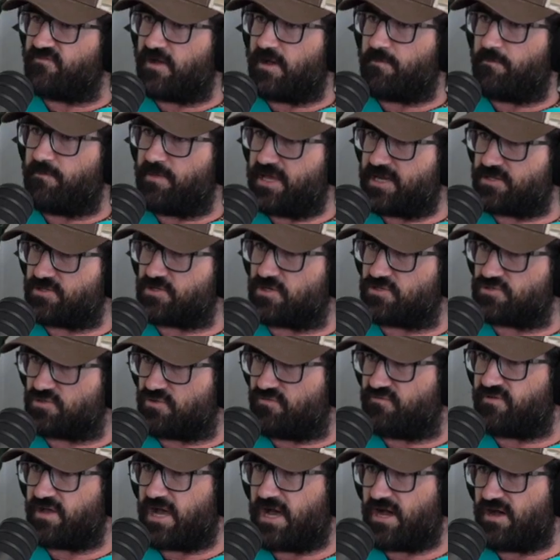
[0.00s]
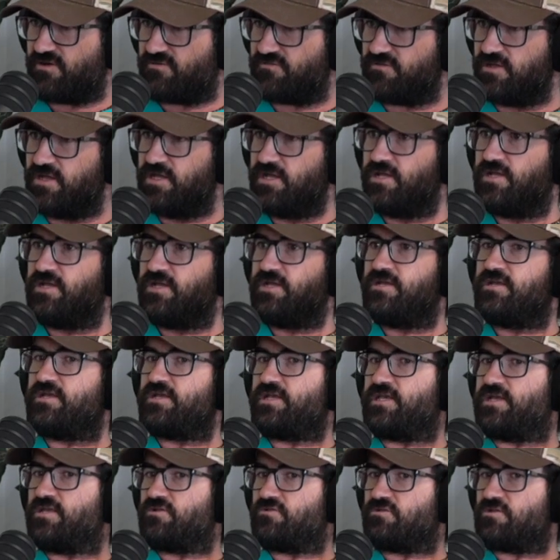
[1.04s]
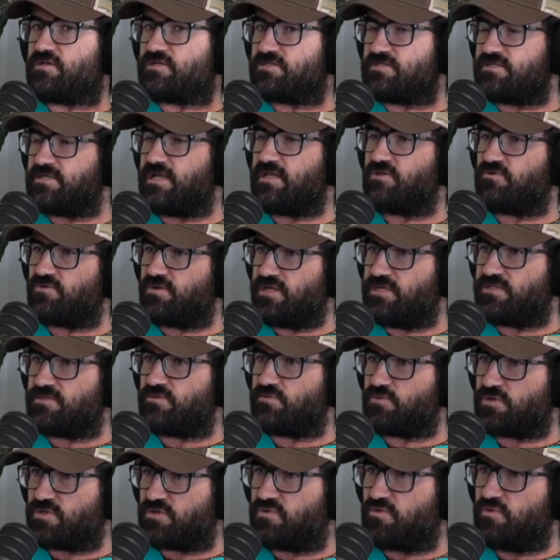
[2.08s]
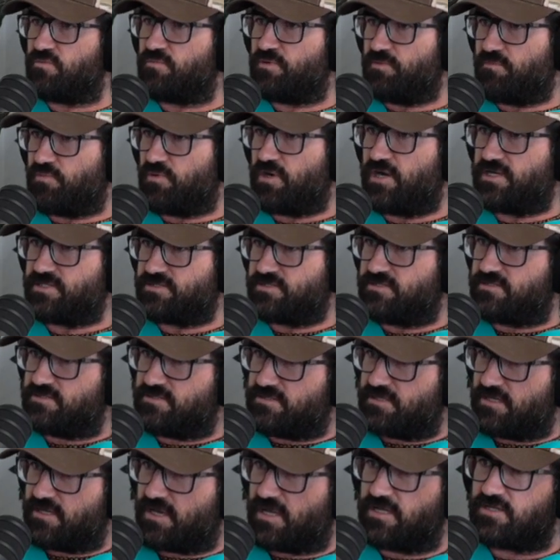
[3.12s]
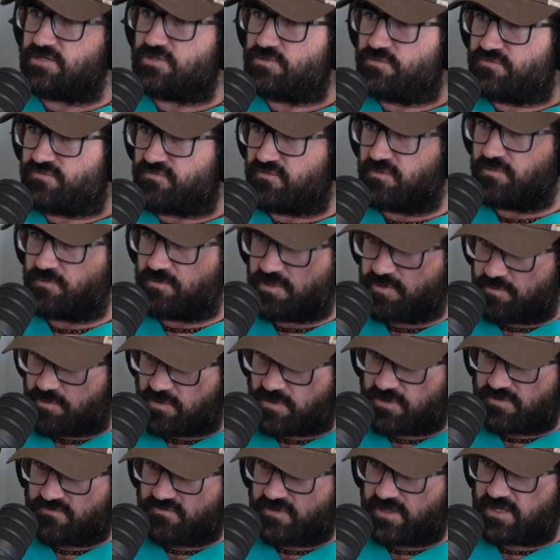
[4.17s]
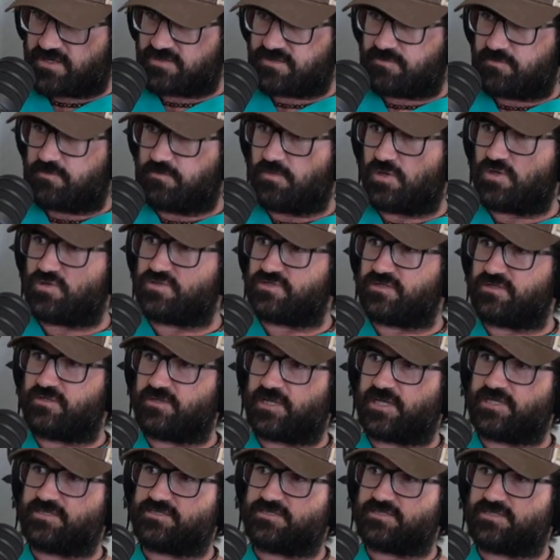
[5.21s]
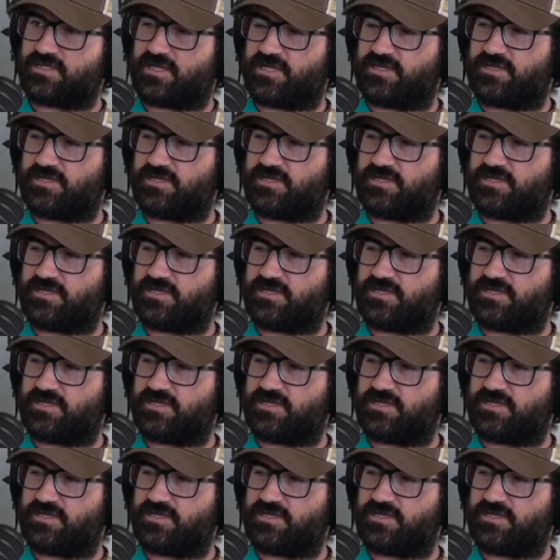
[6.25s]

a metatarsal valve, it'll accelerate the recruitment process. And I do firmly believe that. Most of the cases that